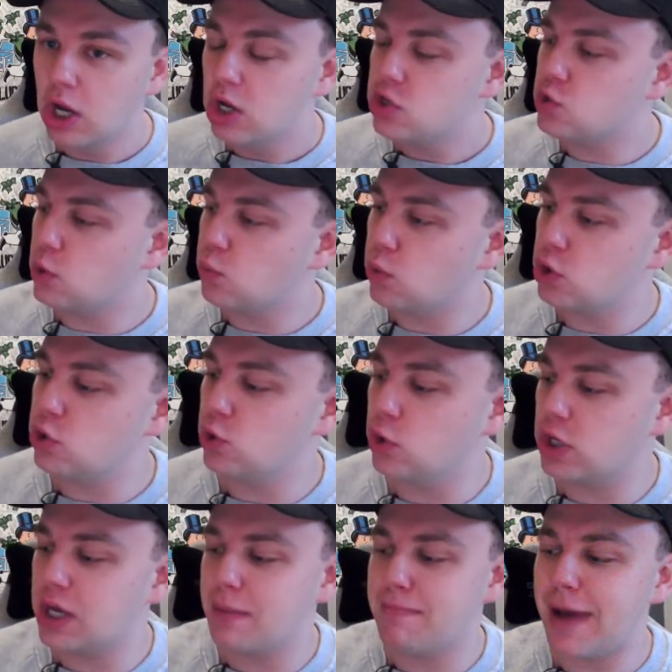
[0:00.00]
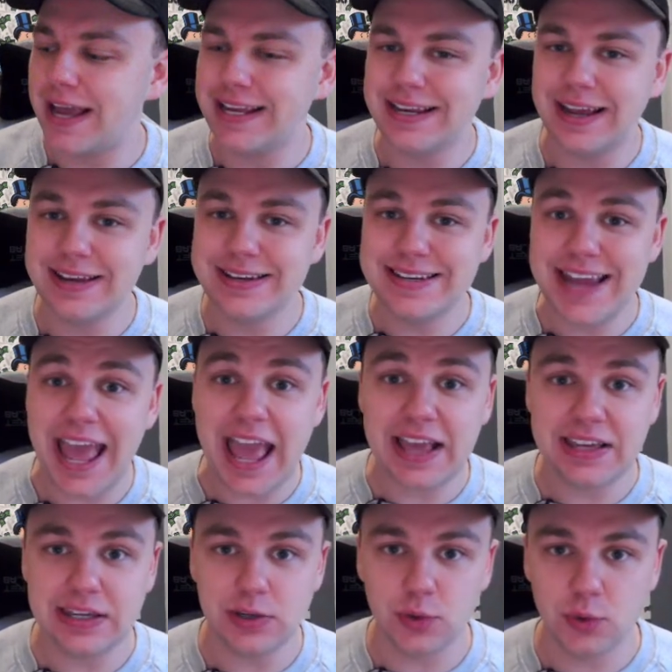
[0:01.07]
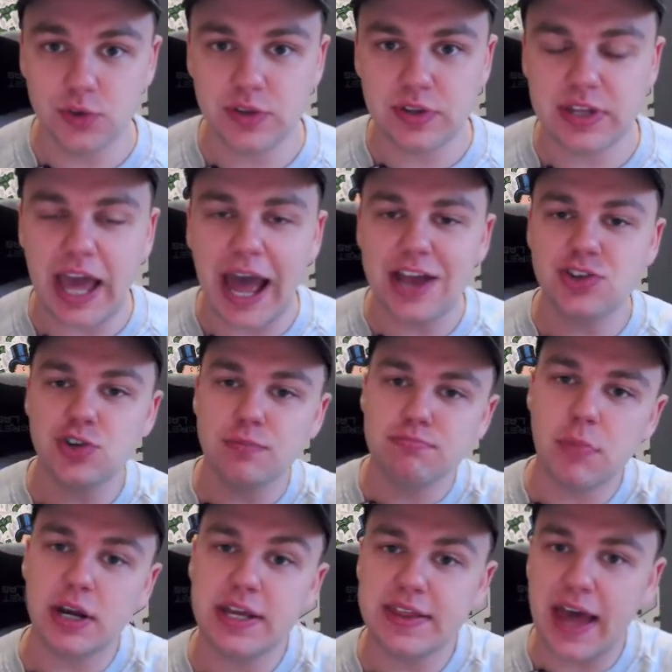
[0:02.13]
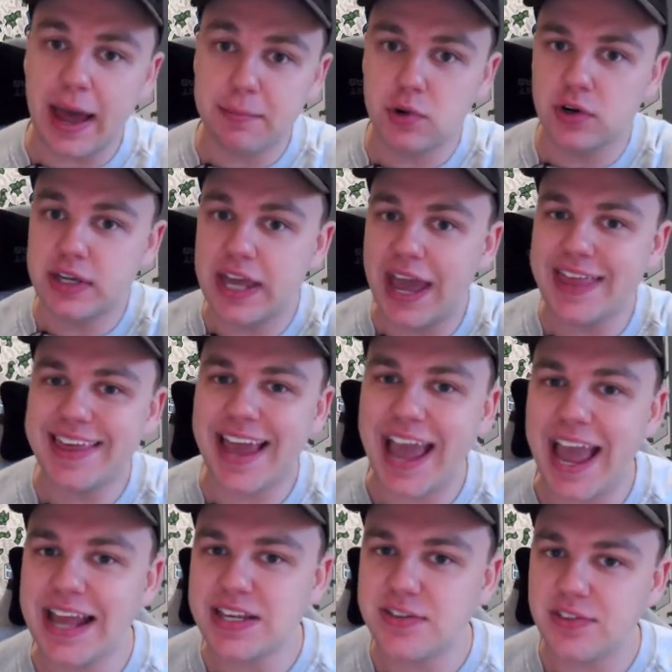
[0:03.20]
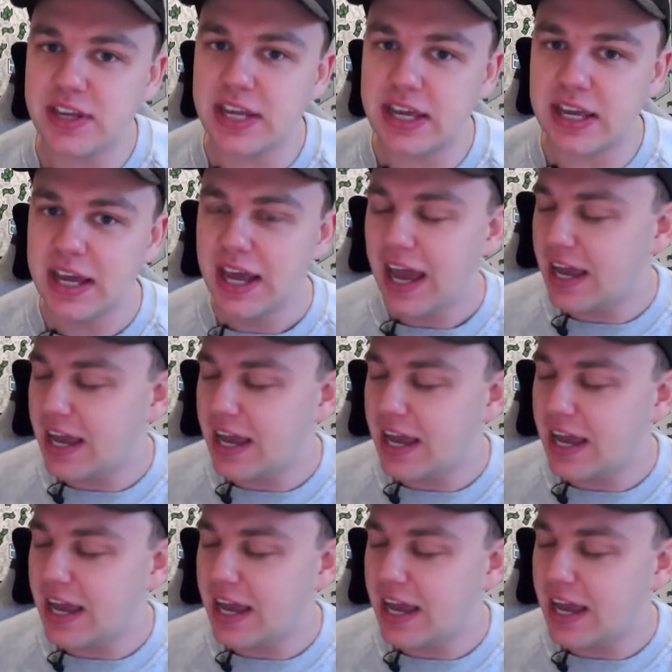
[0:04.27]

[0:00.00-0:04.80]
So when you look at my net yield, the actual money that I'm going to get at the end of the day,